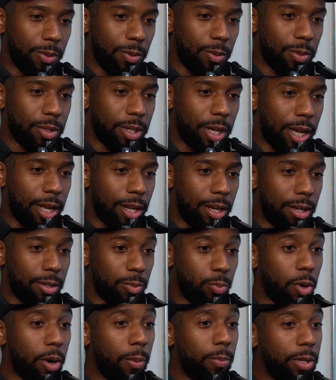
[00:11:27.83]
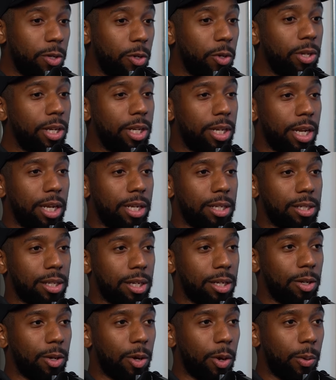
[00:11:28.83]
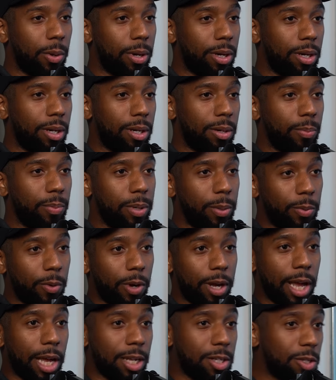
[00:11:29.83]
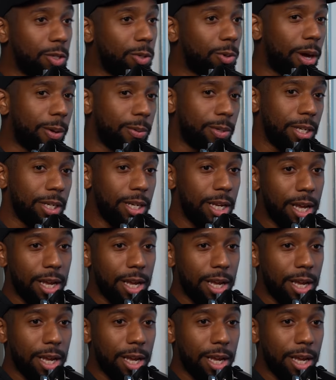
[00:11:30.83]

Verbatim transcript: was getting probably uni days, and you know when people gassing you up saying,